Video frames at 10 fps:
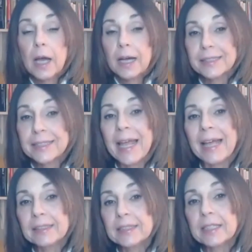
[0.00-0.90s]

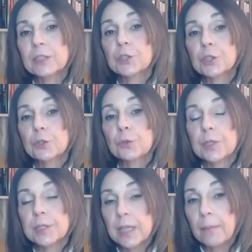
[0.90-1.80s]
attending to
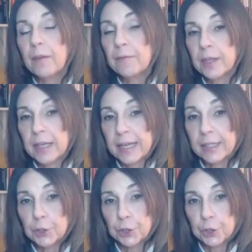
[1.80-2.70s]
some of the
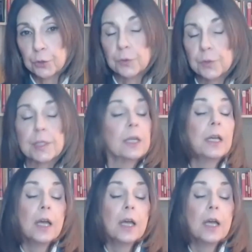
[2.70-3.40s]
issues